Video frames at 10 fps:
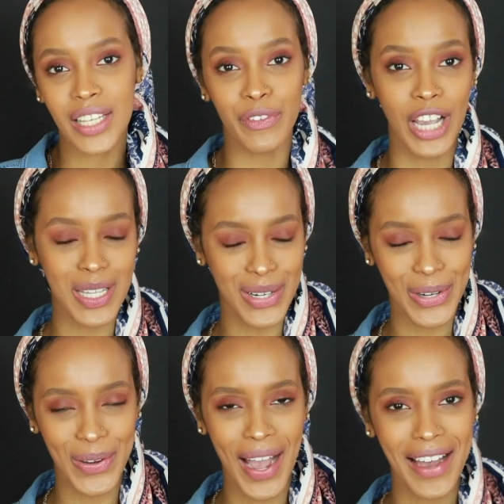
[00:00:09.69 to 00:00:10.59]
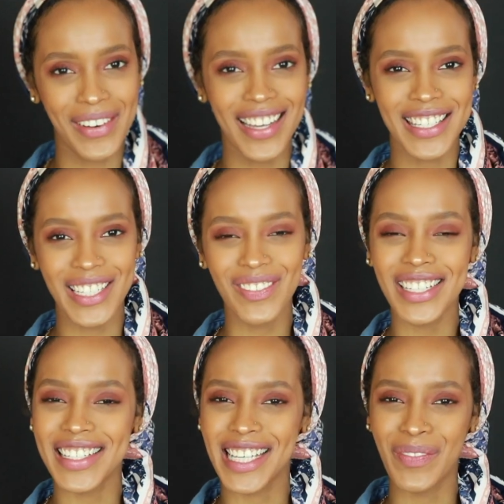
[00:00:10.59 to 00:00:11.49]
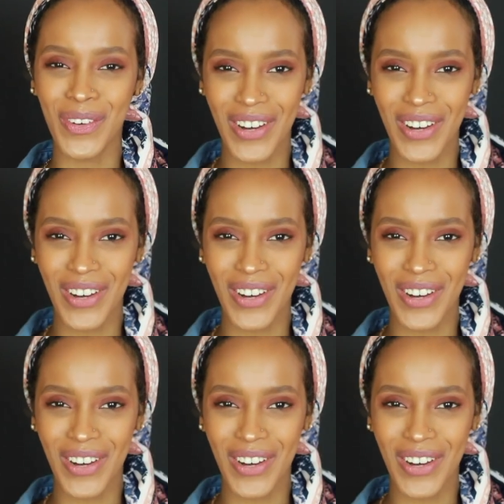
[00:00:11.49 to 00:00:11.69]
If you guys want to know how I achieved it, just keep on